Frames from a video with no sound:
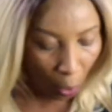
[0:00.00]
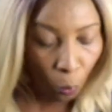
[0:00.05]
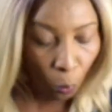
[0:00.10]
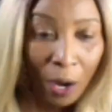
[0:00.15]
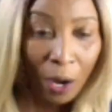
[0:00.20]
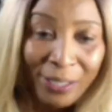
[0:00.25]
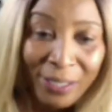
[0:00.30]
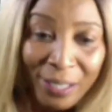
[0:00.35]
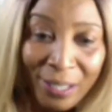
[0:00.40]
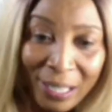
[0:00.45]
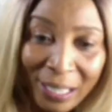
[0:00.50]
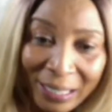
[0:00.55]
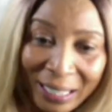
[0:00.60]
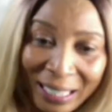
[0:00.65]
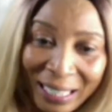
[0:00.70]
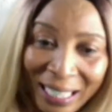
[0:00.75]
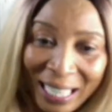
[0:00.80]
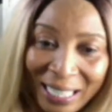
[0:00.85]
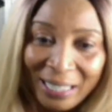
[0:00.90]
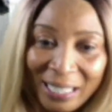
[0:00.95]
Once you're going
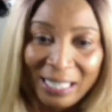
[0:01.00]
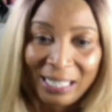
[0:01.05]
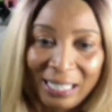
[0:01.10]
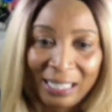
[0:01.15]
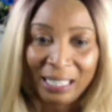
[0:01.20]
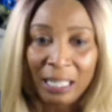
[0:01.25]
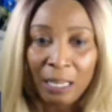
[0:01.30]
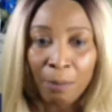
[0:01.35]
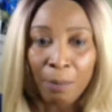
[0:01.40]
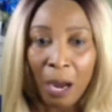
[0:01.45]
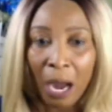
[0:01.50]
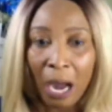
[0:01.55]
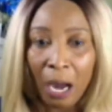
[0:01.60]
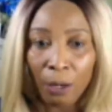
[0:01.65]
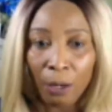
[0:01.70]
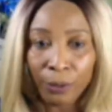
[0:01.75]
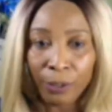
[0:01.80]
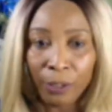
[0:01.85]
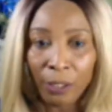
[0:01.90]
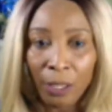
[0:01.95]
to let the steam
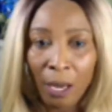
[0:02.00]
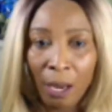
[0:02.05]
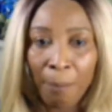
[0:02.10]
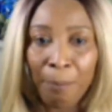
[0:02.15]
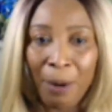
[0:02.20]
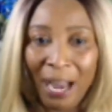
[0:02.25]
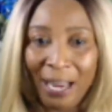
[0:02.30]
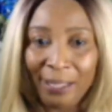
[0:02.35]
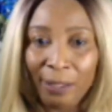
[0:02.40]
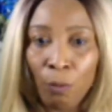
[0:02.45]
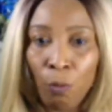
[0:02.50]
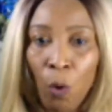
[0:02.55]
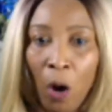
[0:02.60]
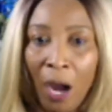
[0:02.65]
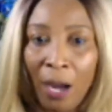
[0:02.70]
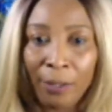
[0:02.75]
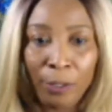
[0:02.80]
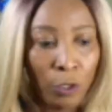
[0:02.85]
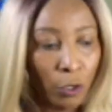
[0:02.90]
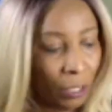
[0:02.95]
out, buy the
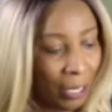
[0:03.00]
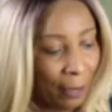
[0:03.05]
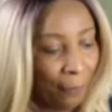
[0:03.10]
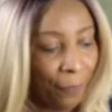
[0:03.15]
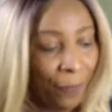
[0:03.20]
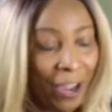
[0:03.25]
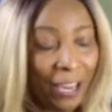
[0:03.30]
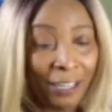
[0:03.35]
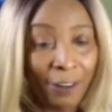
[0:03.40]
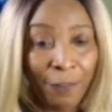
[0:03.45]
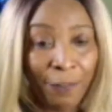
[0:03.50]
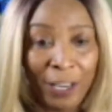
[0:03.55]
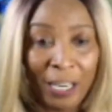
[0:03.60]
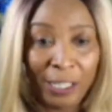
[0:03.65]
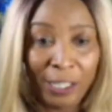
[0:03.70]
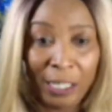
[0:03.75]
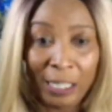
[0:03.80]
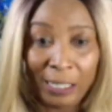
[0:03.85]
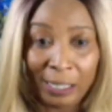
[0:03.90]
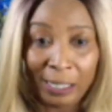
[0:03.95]
one. You can find a
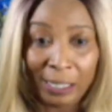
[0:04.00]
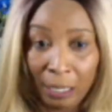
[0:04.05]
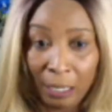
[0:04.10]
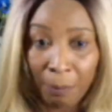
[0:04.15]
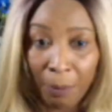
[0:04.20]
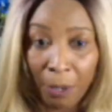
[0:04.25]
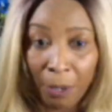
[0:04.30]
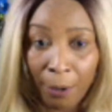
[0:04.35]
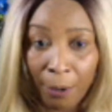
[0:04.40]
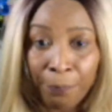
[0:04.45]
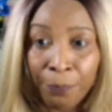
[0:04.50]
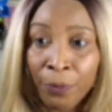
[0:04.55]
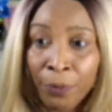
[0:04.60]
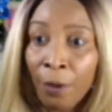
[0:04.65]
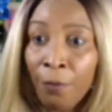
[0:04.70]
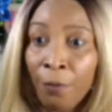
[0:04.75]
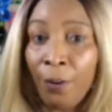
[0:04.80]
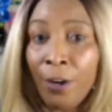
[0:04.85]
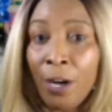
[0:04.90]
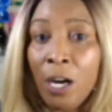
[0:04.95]
facial steamer
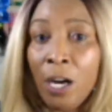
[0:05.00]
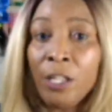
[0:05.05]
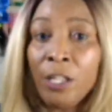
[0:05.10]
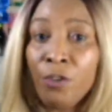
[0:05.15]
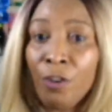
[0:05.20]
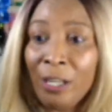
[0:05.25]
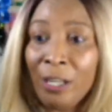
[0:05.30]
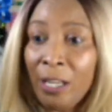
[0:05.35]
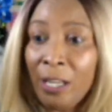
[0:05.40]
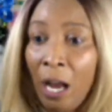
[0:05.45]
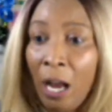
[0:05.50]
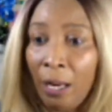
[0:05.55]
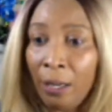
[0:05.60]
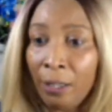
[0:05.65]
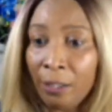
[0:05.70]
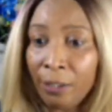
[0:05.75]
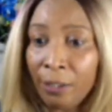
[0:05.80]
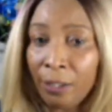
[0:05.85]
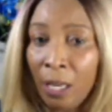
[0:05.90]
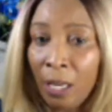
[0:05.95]
for
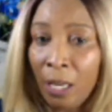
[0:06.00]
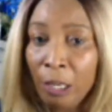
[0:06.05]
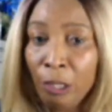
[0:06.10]
$100.